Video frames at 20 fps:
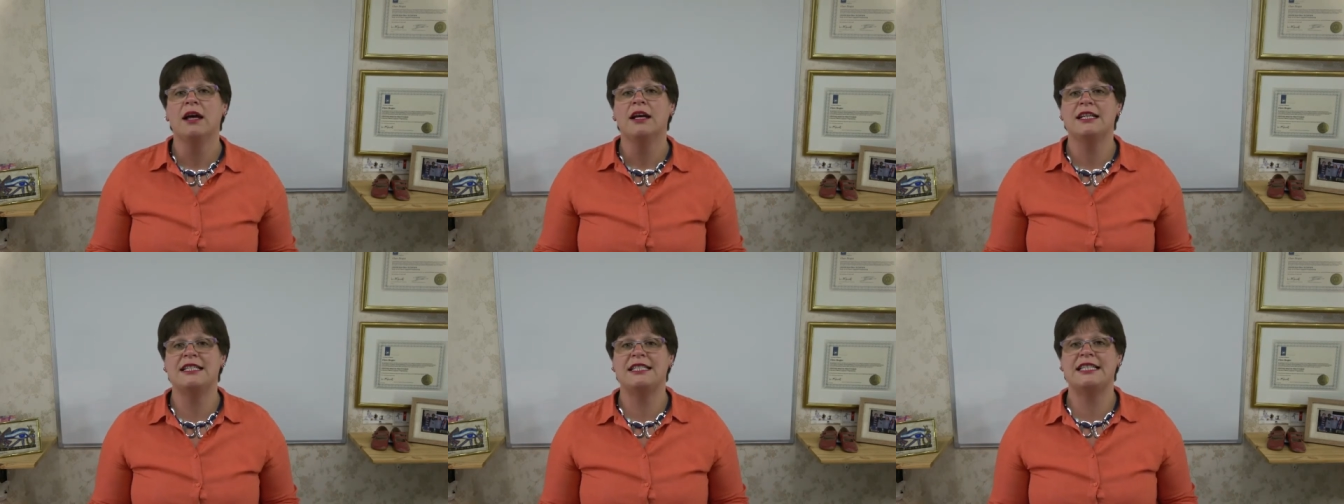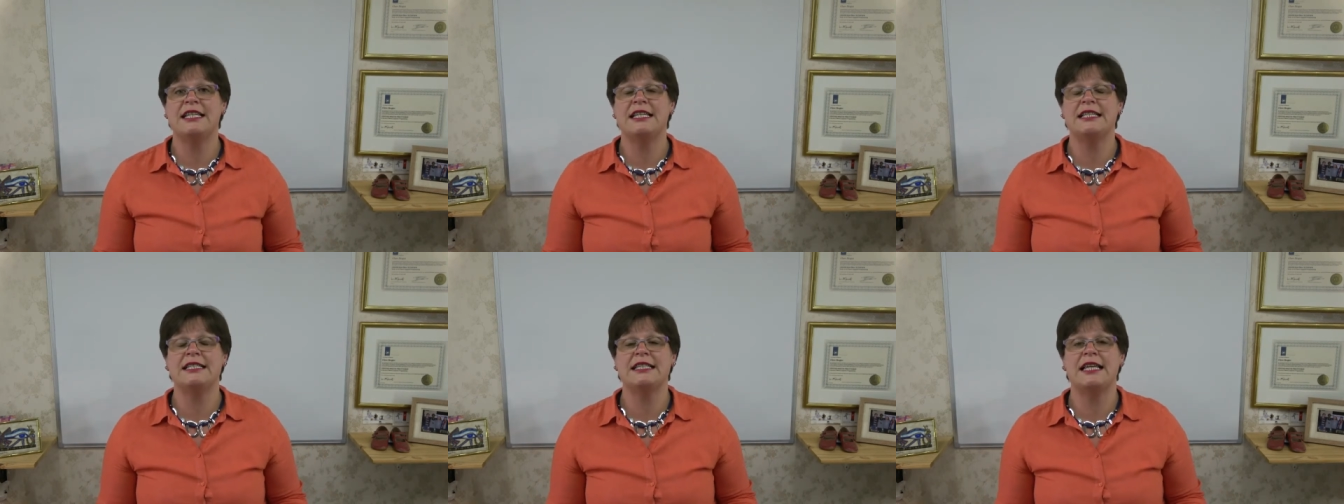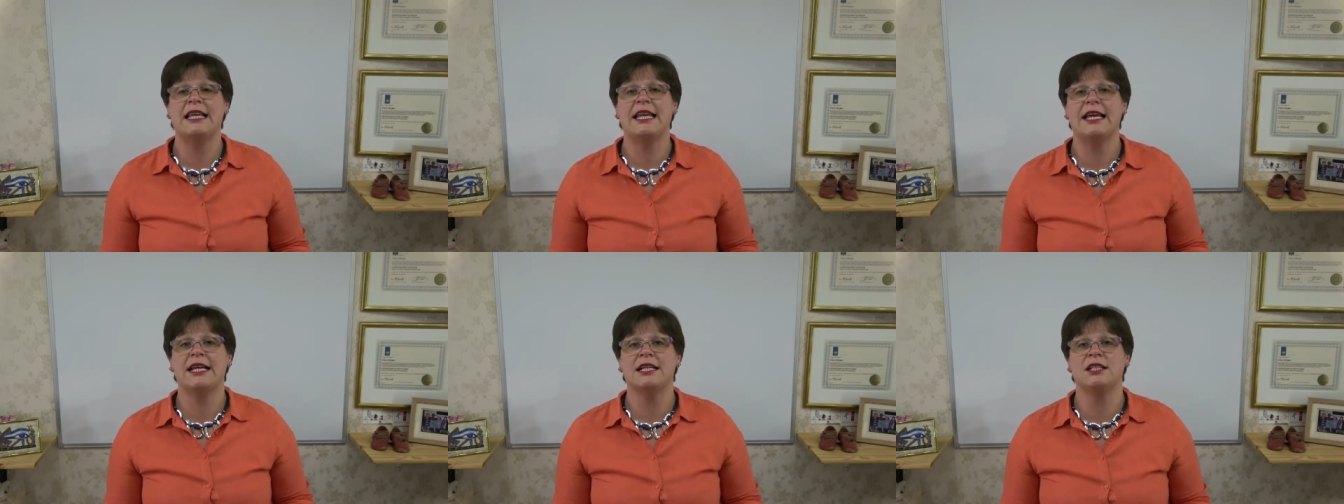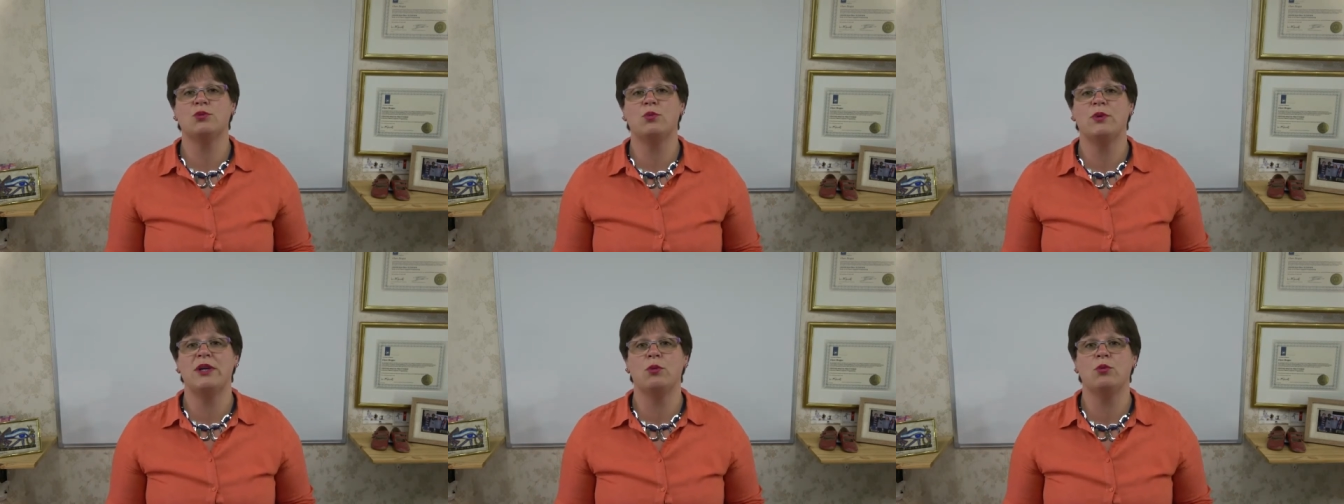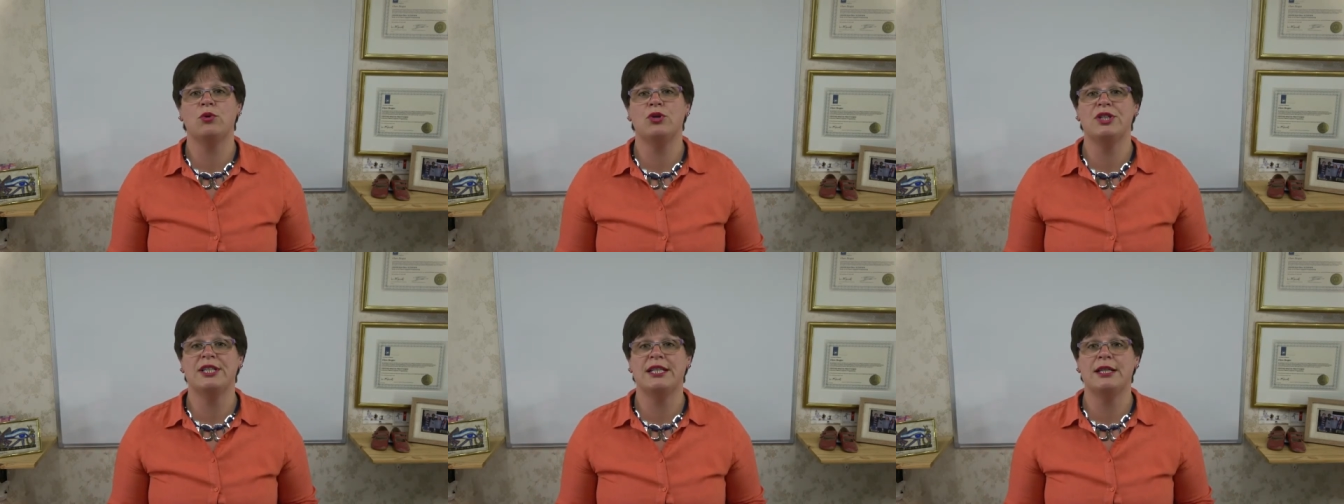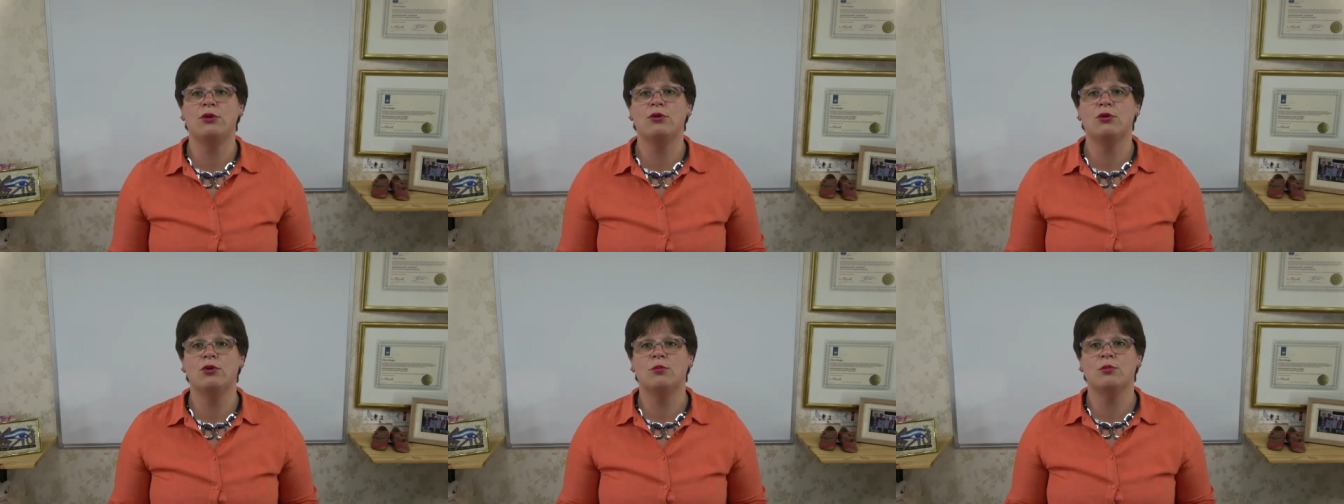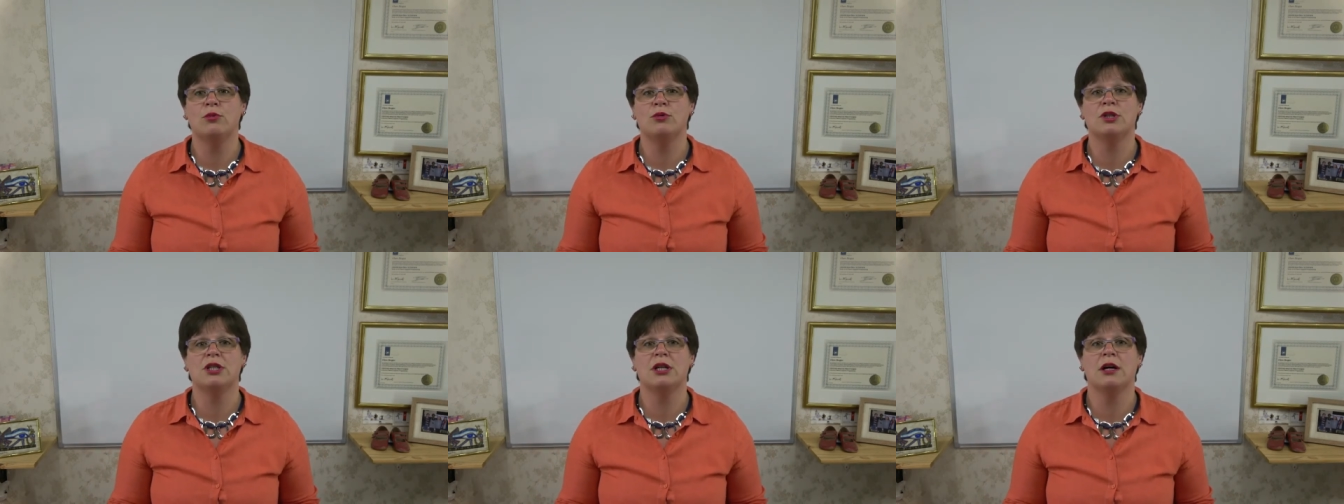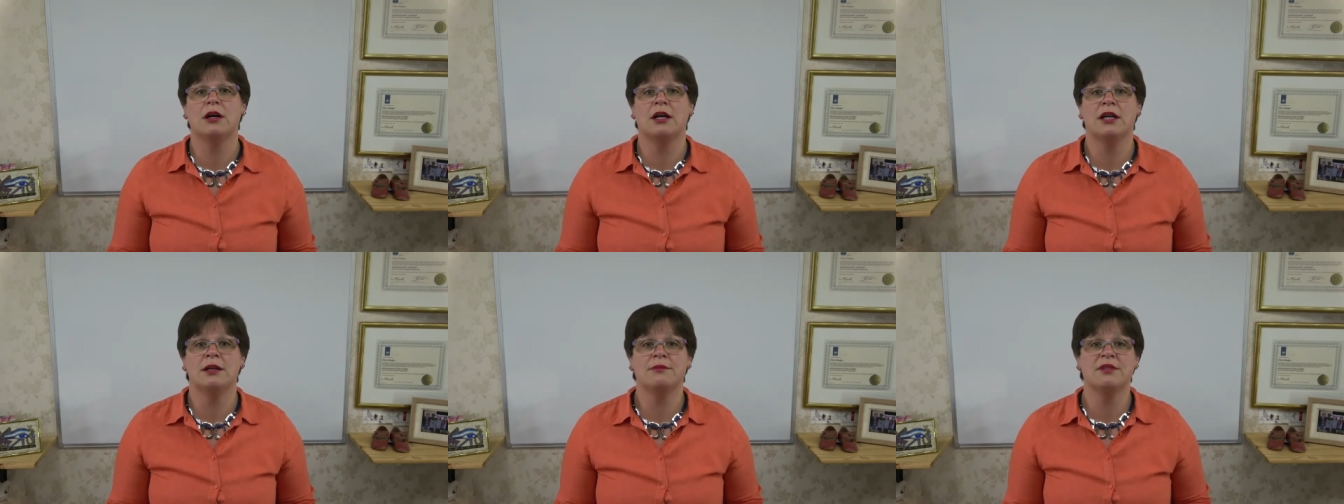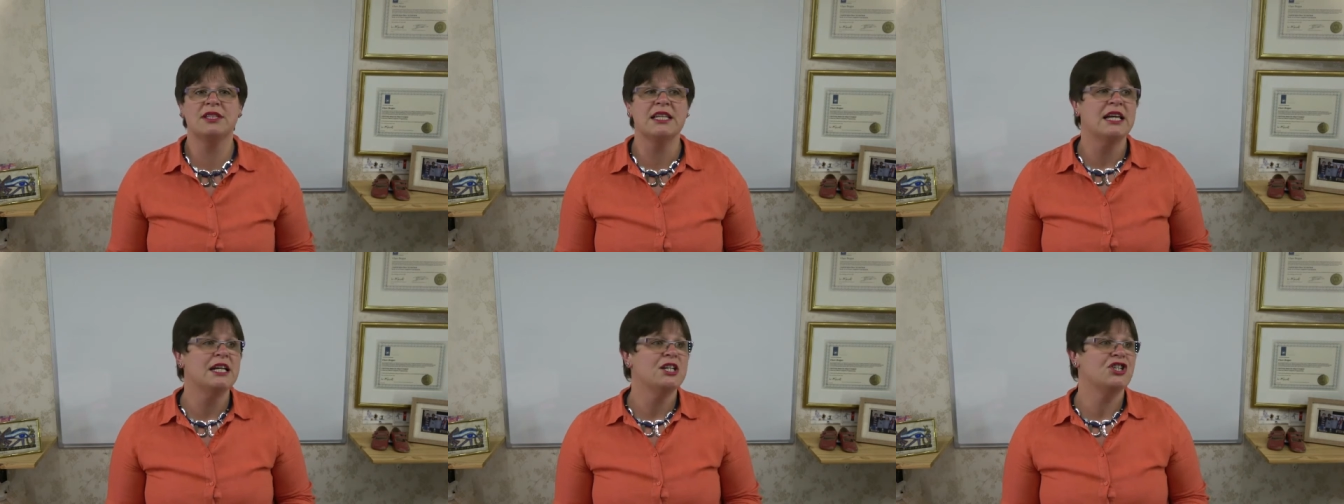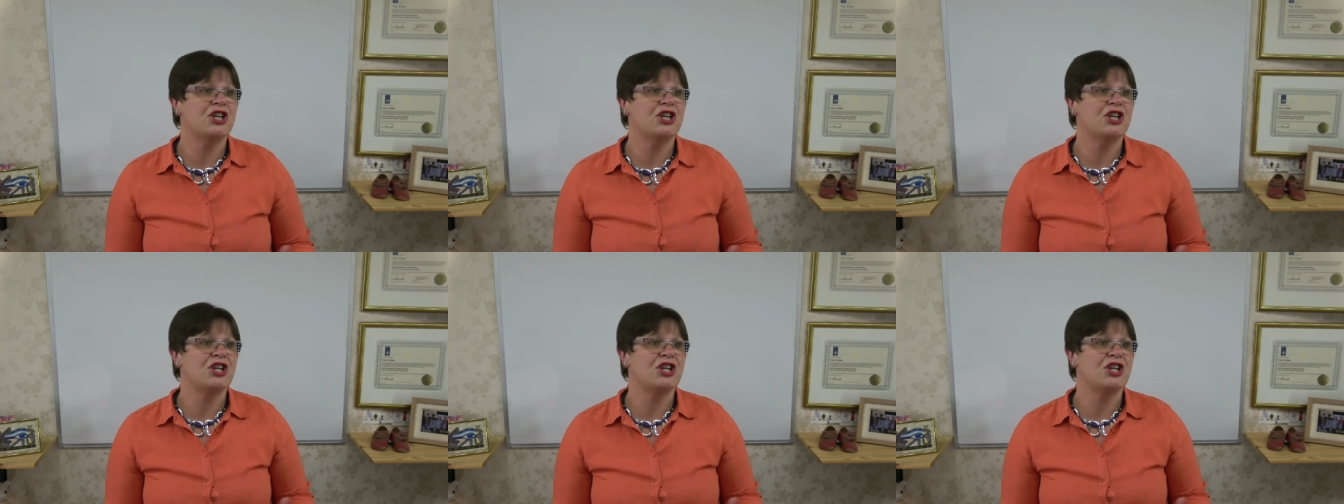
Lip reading: as easily as we would in normal times.